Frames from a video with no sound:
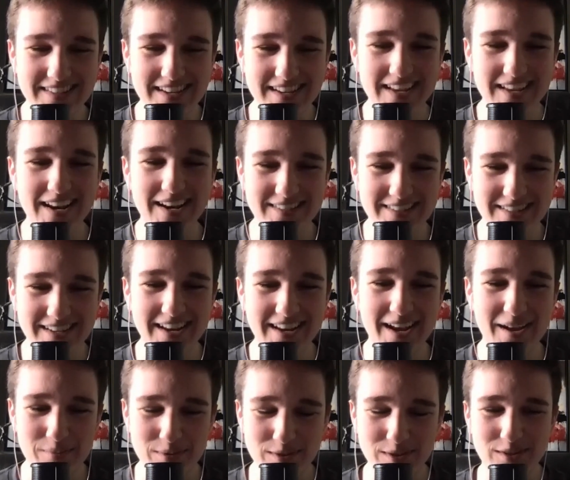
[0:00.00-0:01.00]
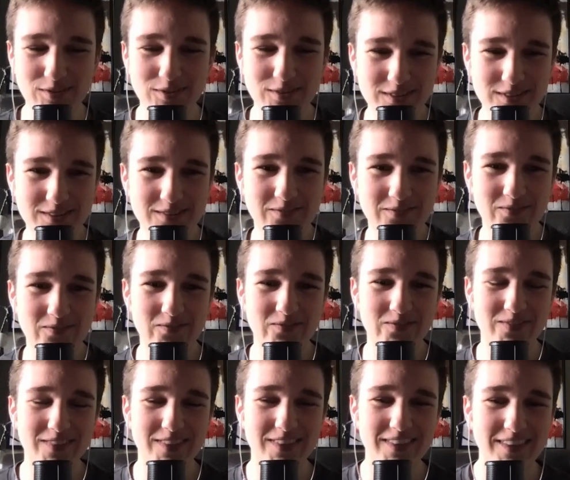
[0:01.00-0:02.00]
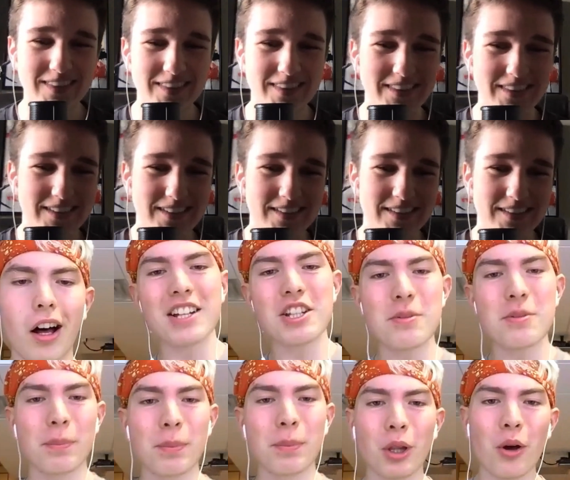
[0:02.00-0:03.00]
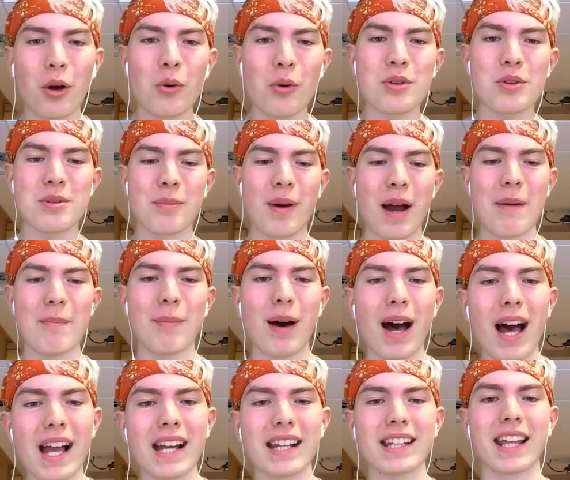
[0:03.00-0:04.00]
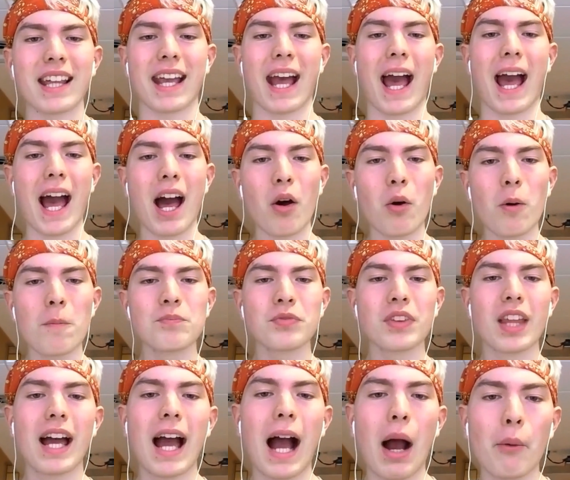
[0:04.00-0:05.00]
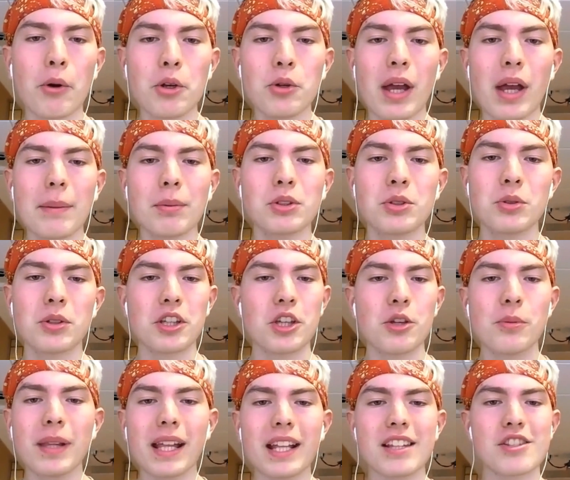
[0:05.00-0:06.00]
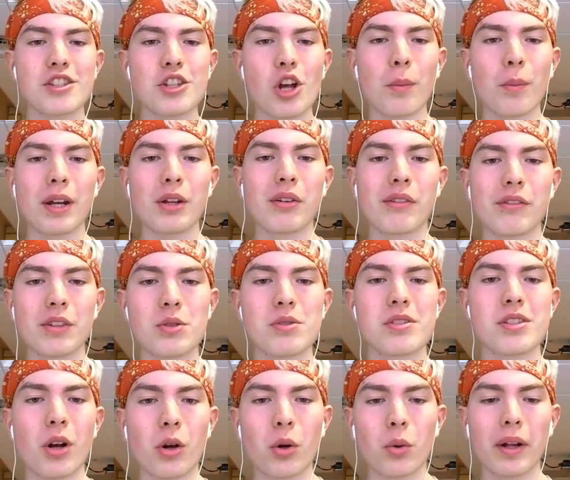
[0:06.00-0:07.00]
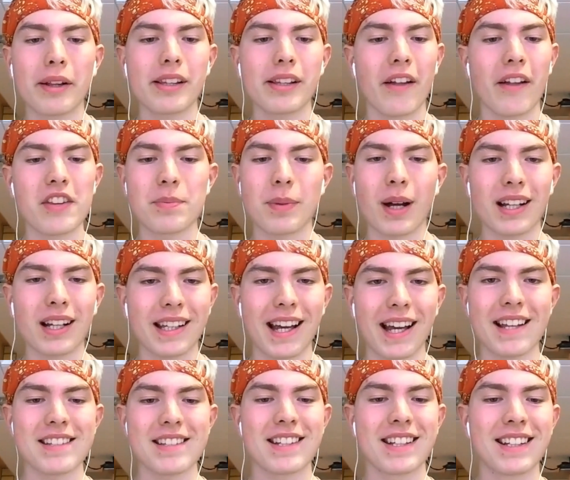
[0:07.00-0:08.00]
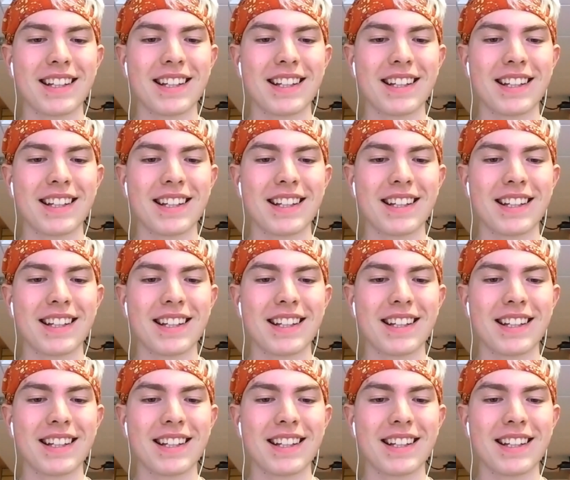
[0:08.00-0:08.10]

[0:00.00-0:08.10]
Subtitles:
and you've got like almost 100 reviews. Like that just blows my mind. Like how are you able to accumulate so many reviews so quickly on this podcast?